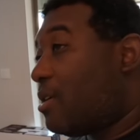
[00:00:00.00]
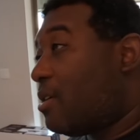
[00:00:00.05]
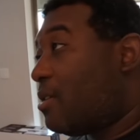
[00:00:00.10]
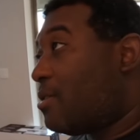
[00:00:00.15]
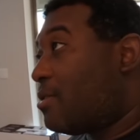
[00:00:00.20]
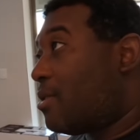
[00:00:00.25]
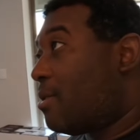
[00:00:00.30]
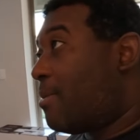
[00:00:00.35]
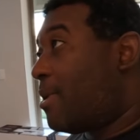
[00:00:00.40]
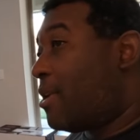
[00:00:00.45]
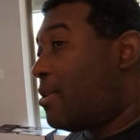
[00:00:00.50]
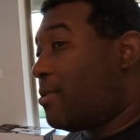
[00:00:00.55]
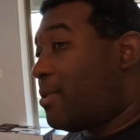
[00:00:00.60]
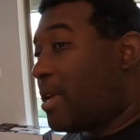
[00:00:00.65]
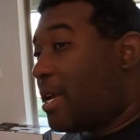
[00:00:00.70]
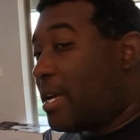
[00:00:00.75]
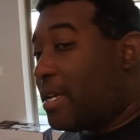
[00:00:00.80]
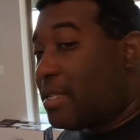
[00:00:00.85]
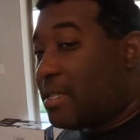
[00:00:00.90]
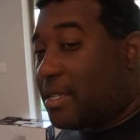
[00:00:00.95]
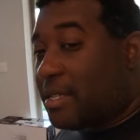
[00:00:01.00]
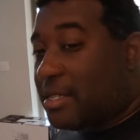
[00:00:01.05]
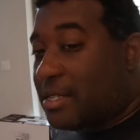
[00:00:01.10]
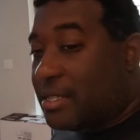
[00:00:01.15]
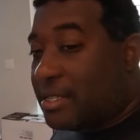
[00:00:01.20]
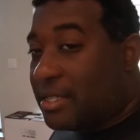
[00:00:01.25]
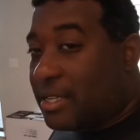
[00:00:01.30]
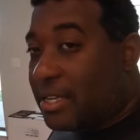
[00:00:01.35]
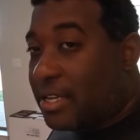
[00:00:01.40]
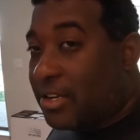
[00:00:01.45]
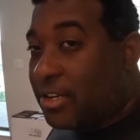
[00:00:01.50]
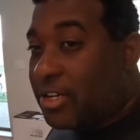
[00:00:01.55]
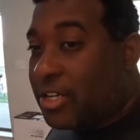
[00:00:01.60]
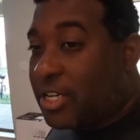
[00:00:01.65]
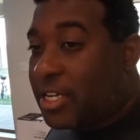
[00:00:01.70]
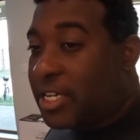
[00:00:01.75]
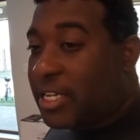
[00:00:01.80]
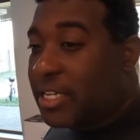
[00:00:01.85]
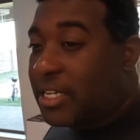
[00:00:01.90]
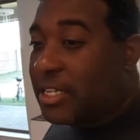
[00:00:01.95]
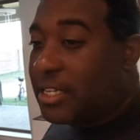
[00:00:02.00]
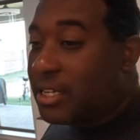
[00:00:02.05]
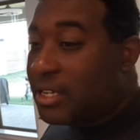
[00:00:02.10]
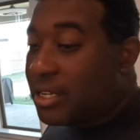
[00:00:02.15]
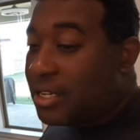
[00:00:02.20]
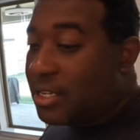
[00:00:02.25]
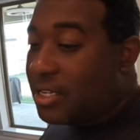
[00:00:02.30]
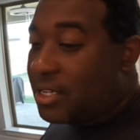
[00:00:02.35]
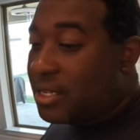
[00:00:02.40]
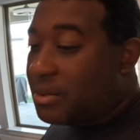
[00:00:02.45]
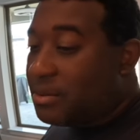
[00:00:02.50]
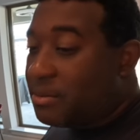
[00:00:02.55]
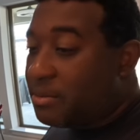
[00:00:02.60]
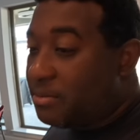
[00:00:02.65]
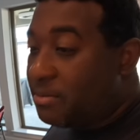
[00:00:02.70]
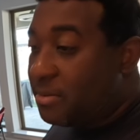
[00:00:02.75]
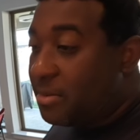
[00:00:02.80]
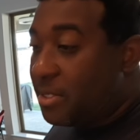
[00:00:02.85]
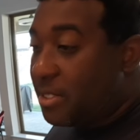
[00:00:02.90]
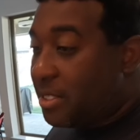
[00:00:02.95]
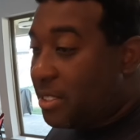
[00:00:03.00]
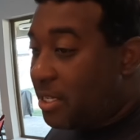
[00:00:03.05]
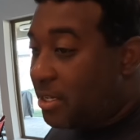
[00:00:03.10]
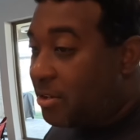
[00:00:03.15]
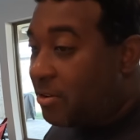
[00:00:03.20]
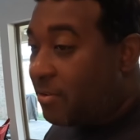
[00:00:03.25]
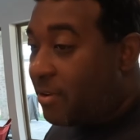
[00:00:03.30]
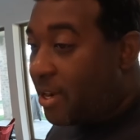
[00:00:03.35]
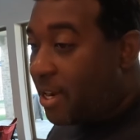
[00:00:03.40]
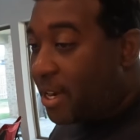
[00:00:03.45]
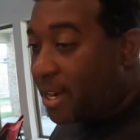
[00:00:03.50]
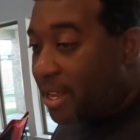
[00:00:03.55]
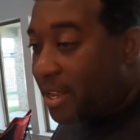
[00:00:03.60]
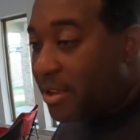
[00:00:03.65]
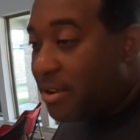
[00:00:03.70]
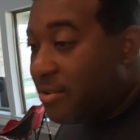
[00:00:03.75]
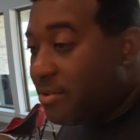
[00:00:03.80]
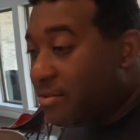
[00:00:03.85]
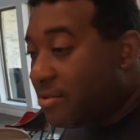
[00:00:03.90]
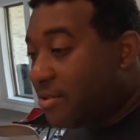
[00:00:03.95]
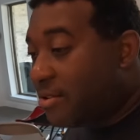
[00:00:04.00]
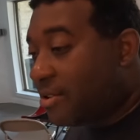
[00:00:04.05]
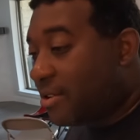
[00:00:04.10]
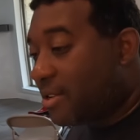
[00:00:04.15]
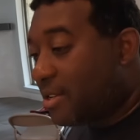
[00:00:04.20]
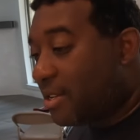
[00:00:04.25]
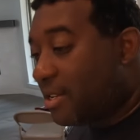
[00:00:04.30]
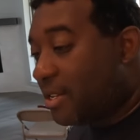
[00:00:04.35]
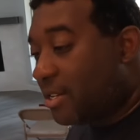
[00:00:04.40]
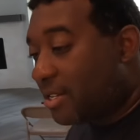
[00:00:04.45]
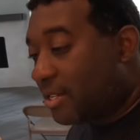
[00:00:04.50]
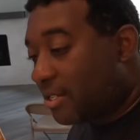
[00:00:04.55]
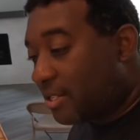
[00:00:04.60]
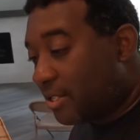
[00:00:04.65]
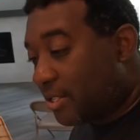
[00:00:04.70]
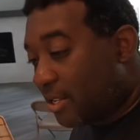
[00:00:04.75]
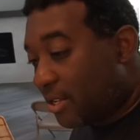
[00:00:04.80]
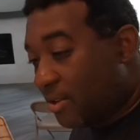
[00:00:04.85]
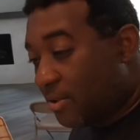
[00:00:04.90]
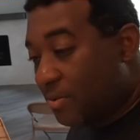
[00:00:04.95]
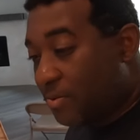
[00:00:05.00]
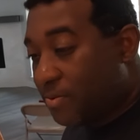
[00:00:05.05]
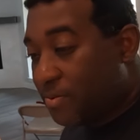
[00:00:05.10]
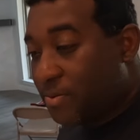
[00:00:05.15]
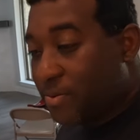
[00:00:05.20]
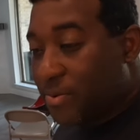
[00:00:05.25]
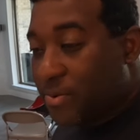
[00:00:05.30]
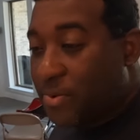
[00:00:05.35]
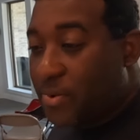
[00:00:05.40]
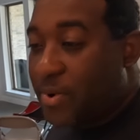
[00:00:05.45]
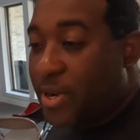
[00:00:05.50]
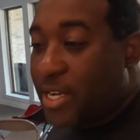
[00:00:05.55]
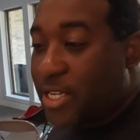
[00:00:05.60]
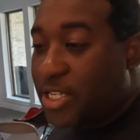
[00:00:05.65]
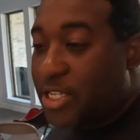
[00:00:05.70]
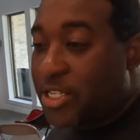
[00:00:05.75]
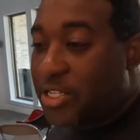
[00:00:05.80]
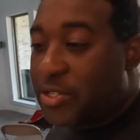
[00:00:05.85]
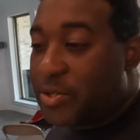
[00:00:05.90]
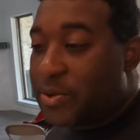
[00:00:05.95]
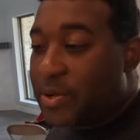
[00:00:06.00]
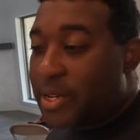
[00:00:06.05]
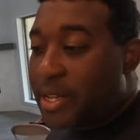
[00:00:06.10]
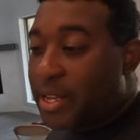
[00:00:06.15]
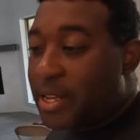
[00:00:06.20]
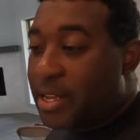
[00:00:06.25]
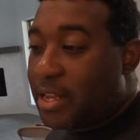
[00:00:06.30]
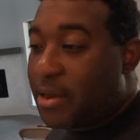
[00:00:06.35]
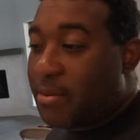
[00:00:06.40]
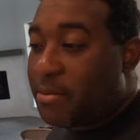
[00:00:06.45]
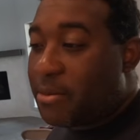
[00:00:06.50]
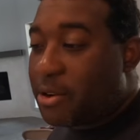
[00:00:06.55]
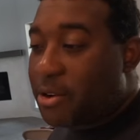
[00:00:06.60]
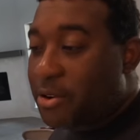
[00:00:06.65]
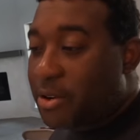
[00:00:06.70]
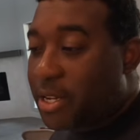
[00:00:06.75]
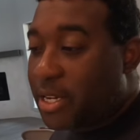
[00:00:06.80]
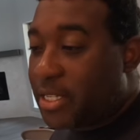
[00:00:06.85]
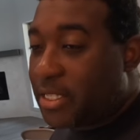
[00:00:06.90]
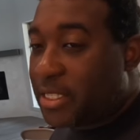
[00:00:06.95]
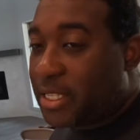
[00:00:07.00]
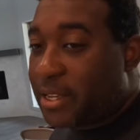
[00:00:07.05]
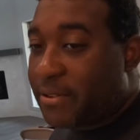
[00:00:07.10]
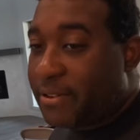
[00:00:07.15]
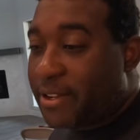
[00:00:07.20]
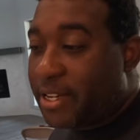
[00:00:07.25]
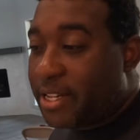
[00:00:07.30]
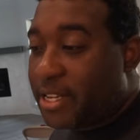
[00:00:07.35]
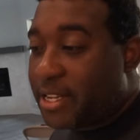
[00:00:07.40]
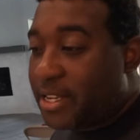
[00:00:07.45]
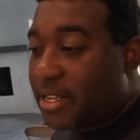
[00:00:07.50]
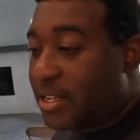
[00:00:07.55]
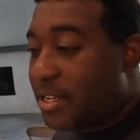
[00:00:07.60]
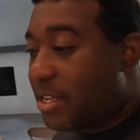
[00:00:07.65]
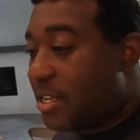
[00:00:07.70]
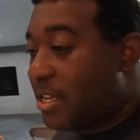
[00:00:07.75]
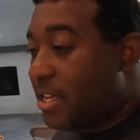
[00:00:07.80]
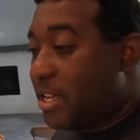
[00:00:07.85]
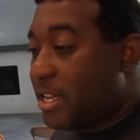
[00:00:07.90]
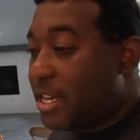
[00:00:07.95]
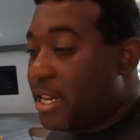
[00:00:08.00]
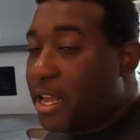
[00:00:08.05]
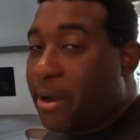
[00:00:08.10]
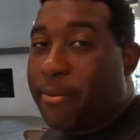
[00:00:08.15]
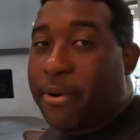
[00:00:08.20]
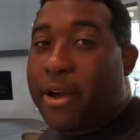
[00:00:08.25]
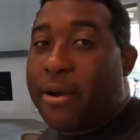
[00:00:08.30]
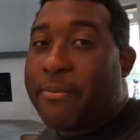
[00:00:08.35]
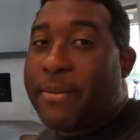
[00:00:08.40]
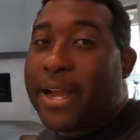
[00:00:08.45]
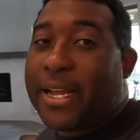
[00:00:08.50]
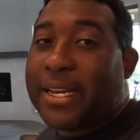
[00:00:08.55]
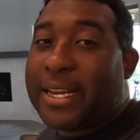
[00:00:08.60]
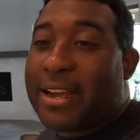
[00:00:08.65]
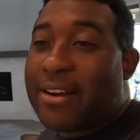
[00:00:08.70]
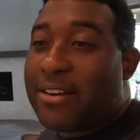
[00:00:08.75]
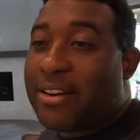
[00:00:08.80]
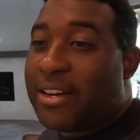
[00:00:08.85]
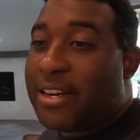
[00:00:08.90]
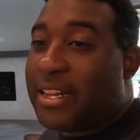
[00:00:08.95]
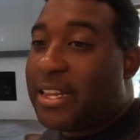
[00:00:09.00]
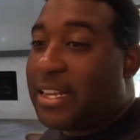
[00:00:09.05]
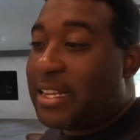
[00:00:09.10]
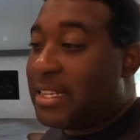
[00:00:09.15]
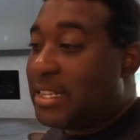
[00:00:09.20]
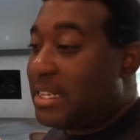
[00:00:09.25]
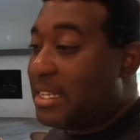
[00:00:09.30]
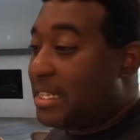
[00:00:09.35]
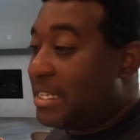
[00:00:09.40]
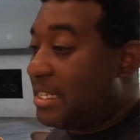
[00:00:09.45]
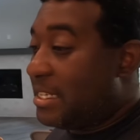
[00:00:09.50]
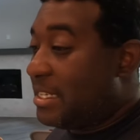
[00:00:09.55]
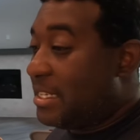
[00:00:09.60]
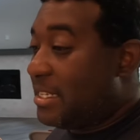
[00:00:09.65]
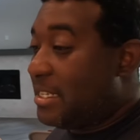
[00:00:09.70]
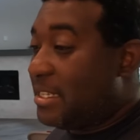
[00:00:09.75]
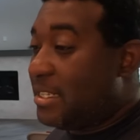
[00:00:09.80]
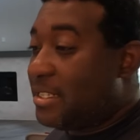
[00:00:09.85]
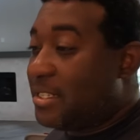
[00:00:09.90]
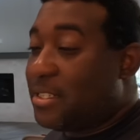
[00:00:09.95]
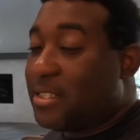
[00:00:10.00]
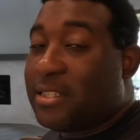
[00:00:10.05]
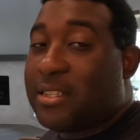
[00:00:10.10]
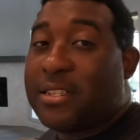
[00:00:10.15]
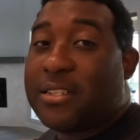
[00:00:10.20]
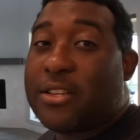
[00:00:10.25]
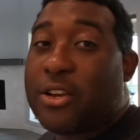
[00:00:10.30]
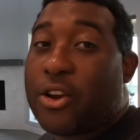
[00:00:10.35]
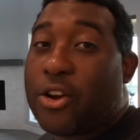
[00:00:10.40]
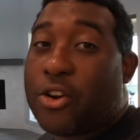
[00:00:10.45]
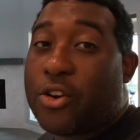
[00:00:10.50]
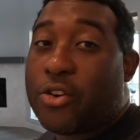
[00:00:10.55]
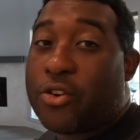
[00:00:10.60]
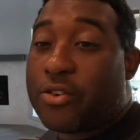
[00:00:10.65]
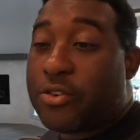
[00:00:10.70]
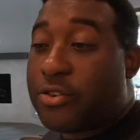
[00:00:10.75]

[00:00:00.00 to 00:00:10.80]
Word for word: So I'm about to do that. Cece's in here cooking uh, dinner right now. So. While she's doing that, I'm gonna go get this TV done. Then I'm gonna come back down and and assist her.